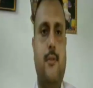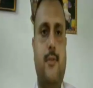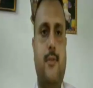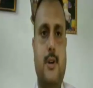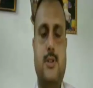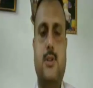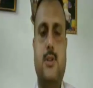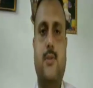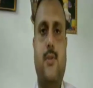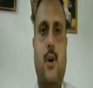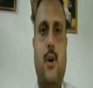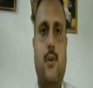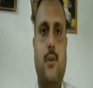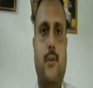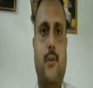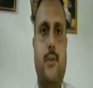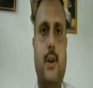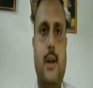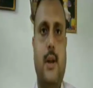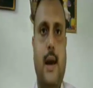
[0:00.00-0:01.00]
First of all,
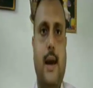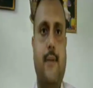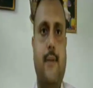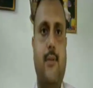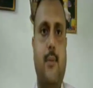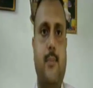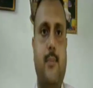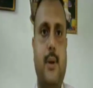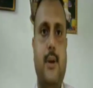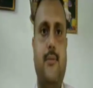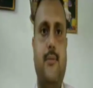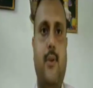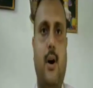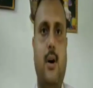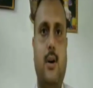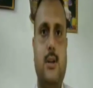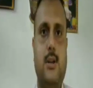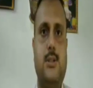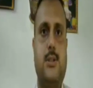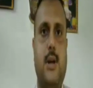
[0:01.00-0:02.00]
we will have a brief
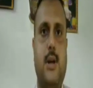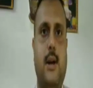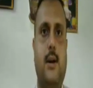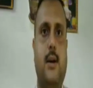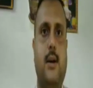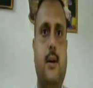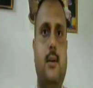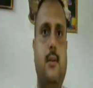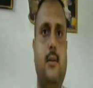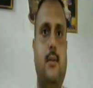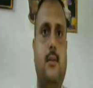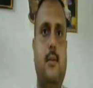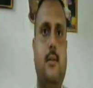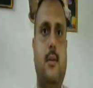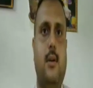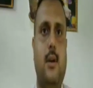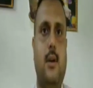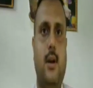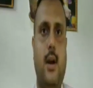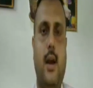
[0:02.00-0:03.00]
understanding
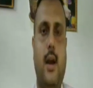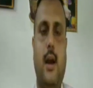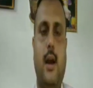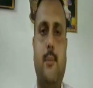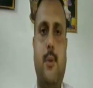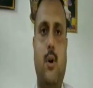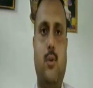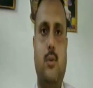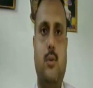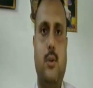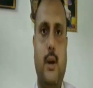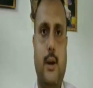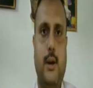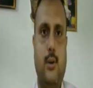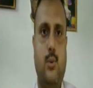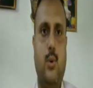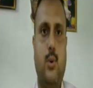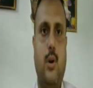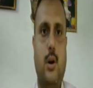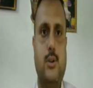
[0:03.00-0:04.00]
about the
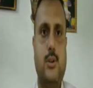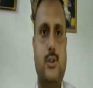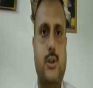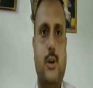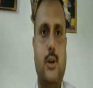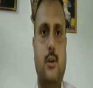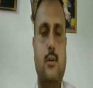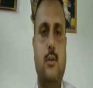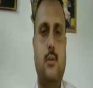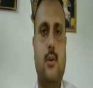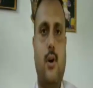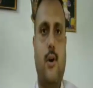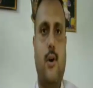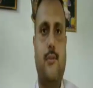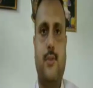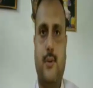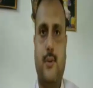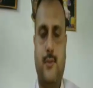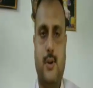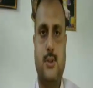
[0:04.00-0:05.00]
introduction
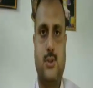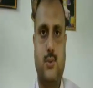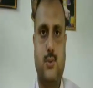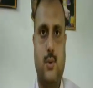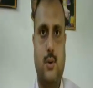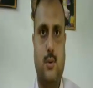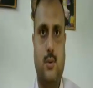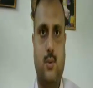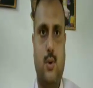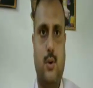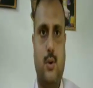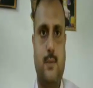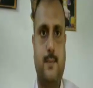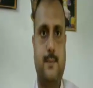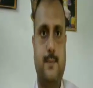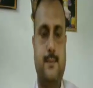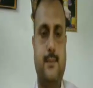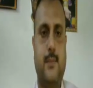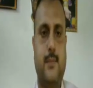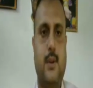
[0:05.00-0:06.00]
of the First World War.
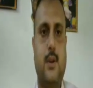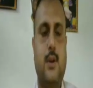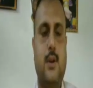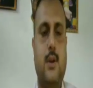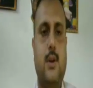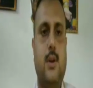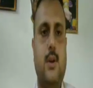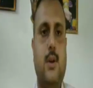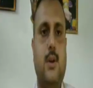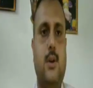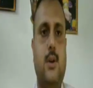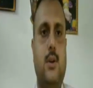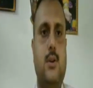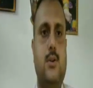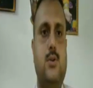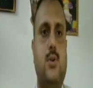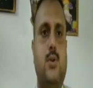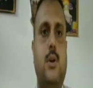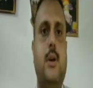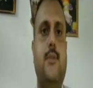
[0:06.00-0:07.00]

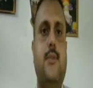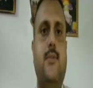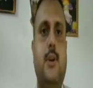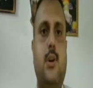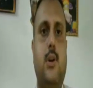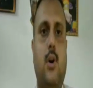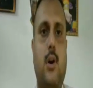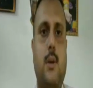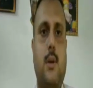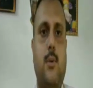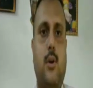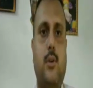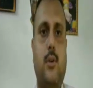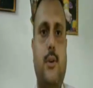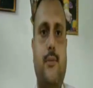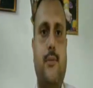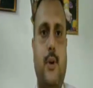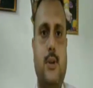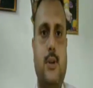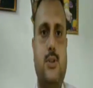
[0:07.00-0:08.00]
So if we talk about
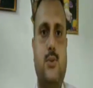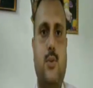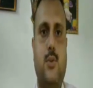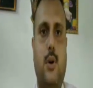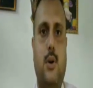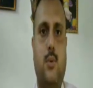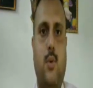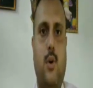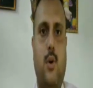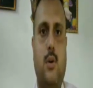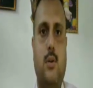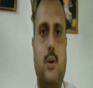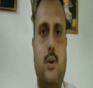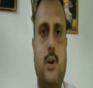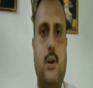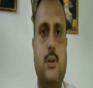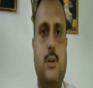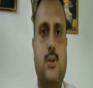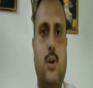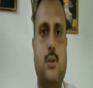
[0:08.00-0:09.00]
the First World War,
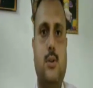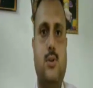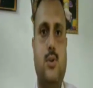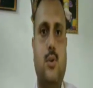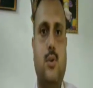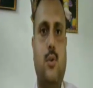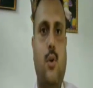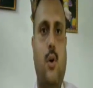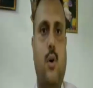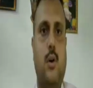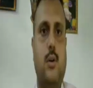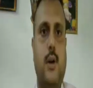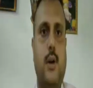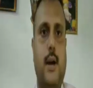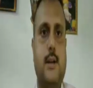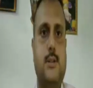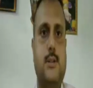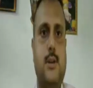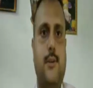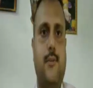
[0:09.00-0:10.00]
it is also called
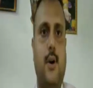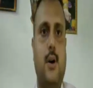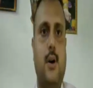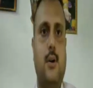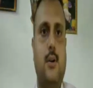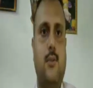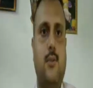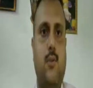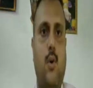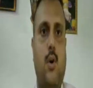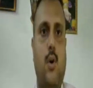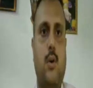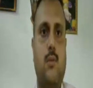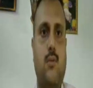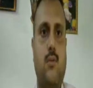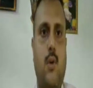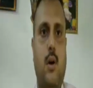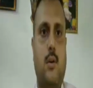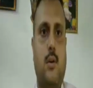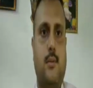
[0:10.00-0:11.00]
as the World
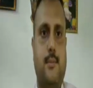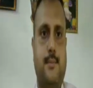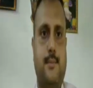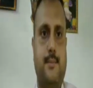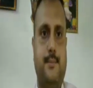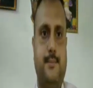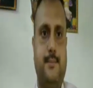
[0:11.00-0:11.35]
War I.